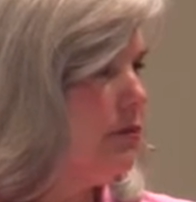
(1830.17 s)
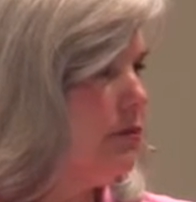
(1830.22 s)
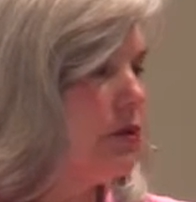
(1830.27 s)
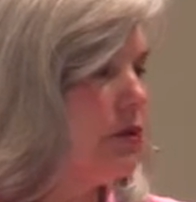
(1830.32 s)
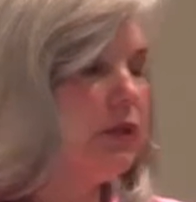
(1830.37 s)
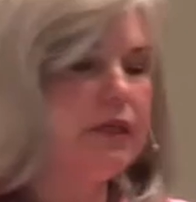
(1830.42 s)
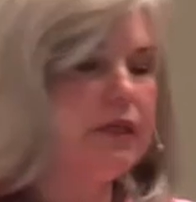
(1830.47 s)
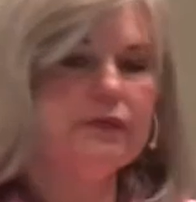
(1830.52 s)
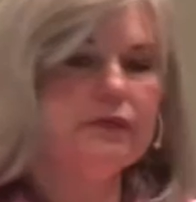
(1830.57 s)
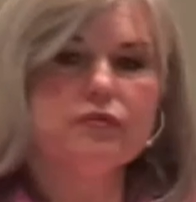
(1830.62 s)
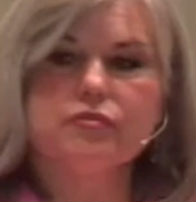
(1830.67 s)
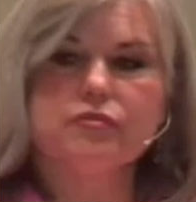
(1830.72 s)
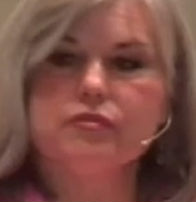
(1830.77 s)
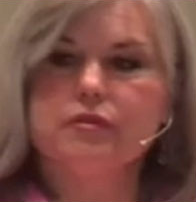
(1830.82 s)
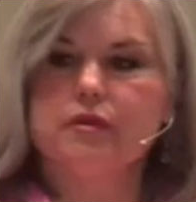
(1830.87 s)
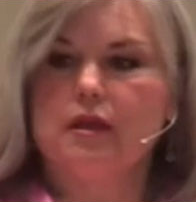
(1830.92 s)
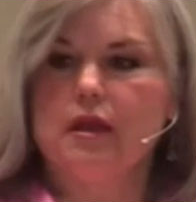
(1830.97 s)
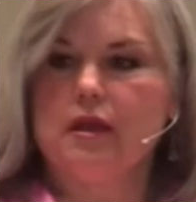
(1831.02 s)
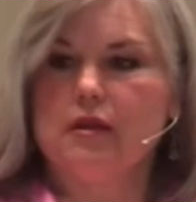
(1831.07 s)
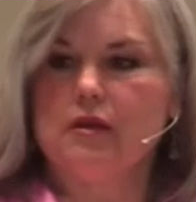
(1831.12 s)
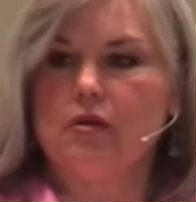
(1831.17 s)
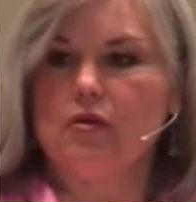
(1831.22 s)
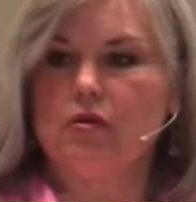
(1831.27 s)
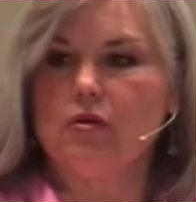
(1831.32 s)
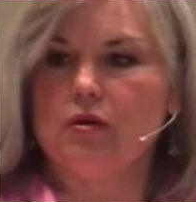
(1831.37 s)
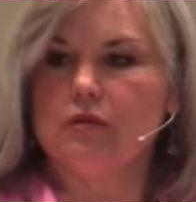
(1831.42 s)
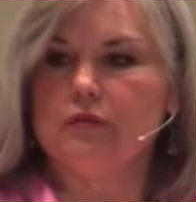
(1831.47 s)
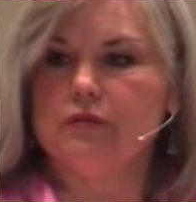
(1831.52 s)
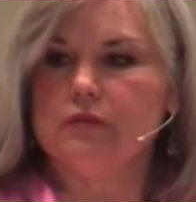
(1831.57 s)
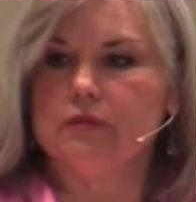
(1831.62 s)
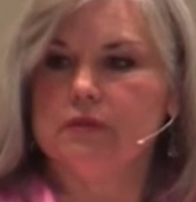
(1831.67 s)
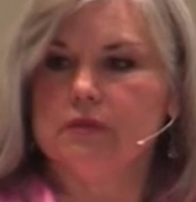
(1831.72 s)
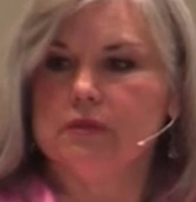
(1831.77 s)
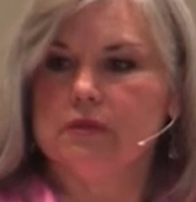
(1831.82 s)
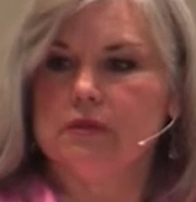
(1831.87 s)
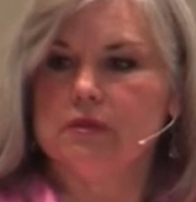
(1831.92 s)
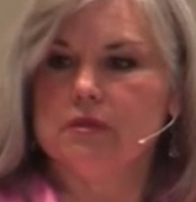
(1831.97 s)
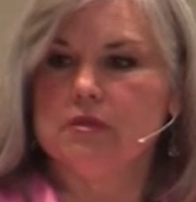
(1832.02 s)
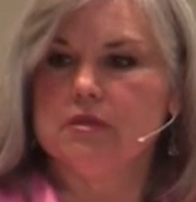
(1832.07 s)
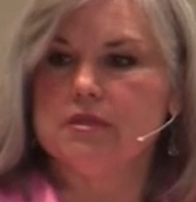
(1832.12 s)
believers that I know of,
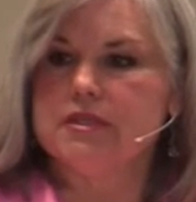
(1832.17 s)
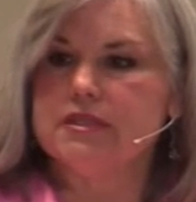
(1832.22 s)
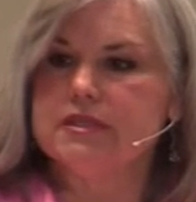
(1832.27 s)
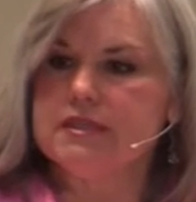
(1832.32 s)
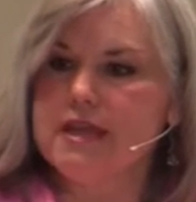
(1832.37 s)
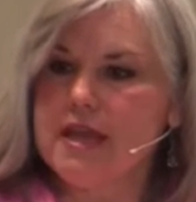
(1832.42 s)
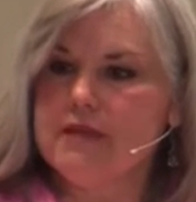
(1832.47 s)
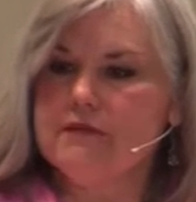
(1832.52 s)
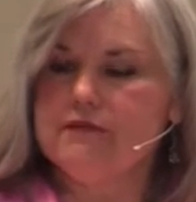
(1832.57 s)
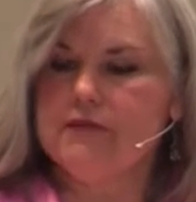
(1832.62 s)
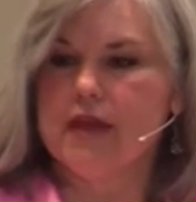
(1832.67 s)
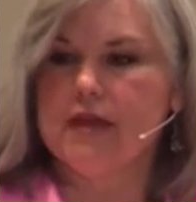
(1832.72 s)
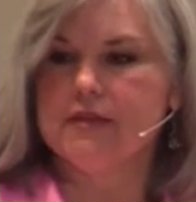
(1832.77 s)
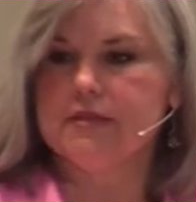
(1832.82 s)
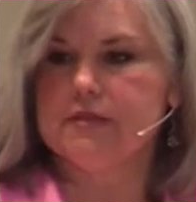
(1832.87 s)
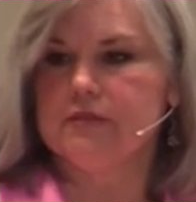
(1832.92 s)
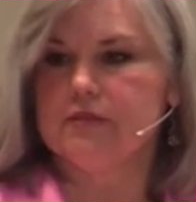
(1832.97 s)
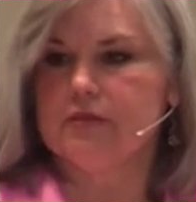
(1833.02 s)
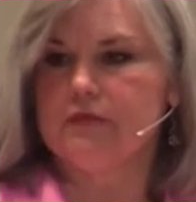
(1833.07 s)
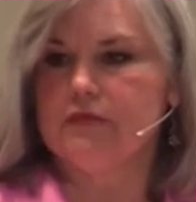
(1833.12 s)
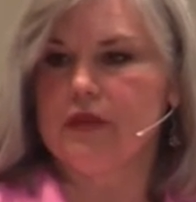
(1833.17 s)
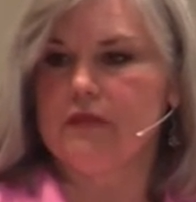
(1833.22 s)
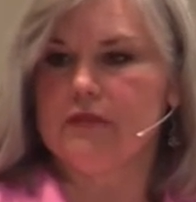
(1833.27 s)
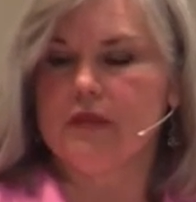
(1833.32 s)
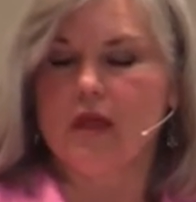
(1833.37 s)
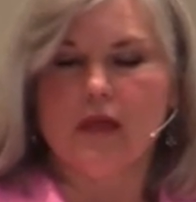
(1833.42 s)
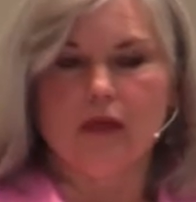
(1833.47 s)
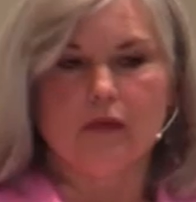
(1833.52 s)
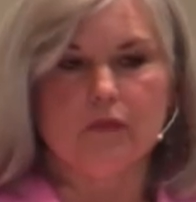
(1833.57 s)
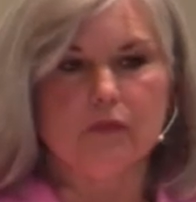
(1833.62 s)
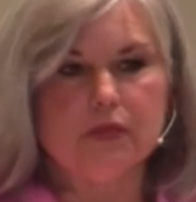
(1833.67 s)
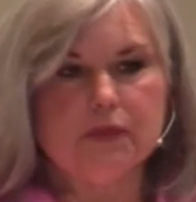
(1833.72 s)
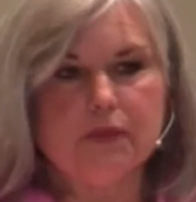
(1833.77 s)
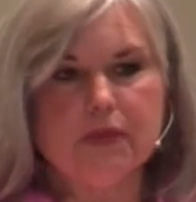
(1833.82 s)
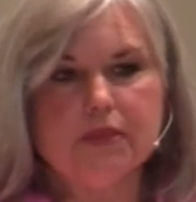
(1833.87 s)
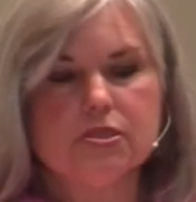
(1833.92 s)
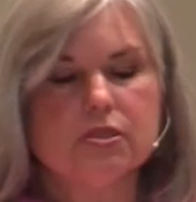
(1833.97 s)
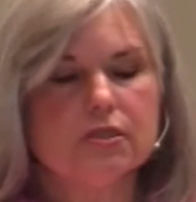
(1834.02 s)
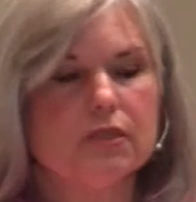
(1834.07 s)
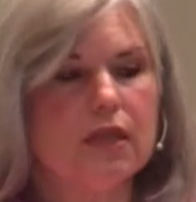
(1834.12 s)
steadfast in their faith. I mean, you
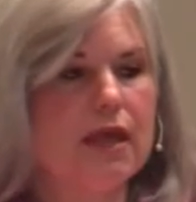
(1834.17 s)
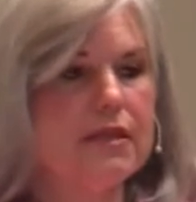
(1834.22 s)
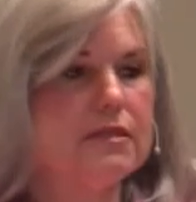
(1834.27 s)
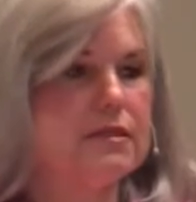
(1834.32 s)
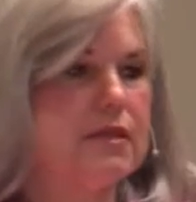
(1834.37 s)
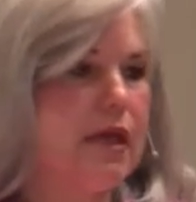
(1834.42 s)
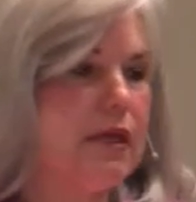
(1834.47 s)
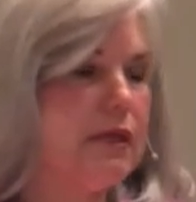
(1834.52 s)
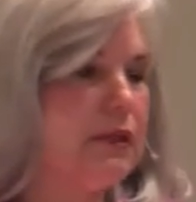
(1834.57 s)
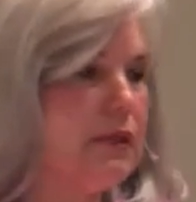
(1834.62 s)
mentioned last night